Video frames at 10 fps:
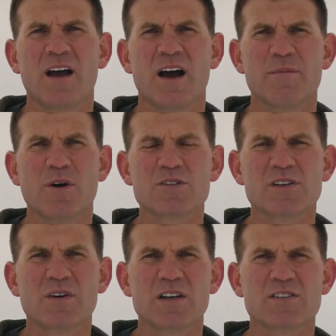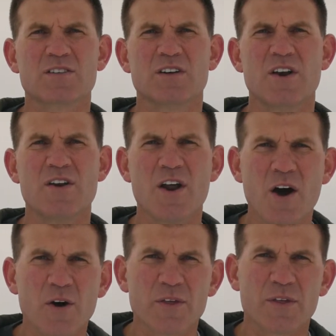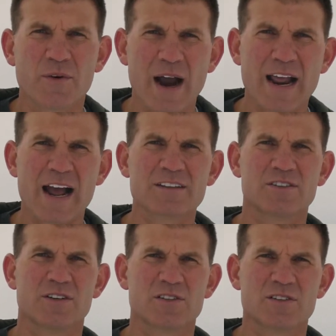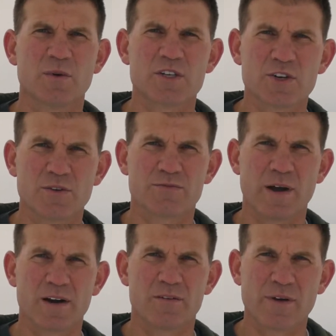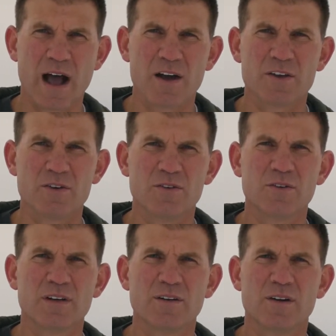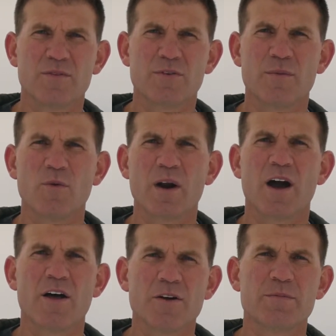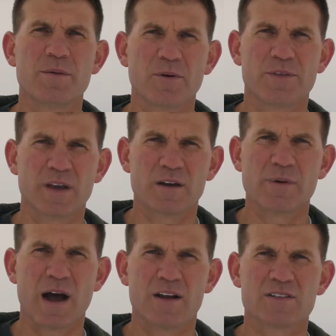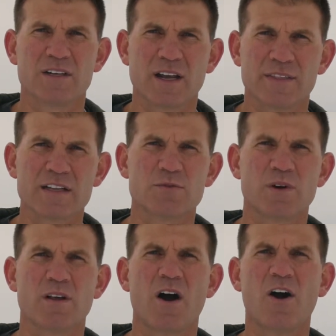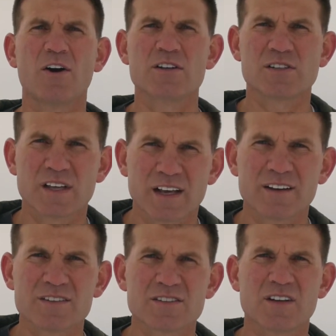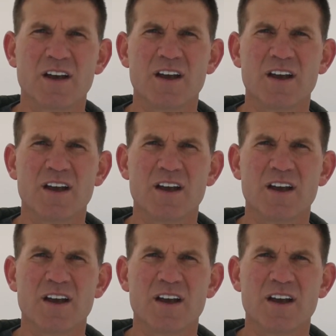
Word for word: Uh, most of us know that the right answer is, is that we shouldn't find our value from what other people think about us, and yet that's one of the hardest things